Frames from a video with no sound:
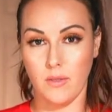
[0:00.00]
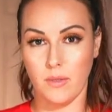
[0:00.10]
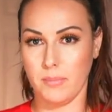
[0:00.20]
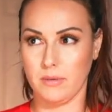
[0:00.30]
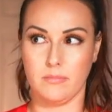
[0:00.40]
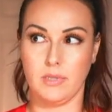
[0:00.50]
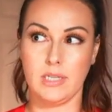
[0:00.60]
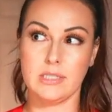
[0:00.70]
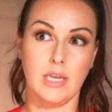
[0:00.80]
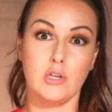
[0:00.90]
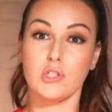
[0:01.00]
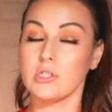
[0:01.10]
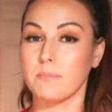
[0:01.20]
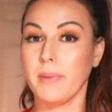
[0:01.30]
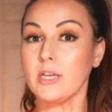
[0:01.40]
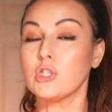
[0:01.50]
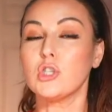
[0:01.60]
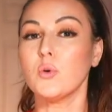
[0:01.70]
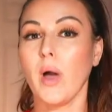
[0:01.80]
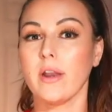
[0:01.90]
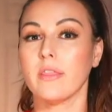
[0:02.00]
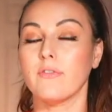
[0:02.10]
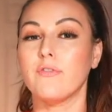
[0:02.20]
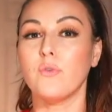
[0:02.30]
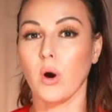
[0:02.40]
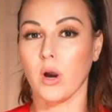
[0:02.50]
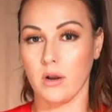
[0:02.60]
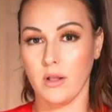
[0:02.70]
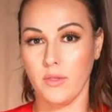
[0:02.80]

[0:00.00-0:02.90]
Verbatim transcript: But let's say you just pick two out of the four.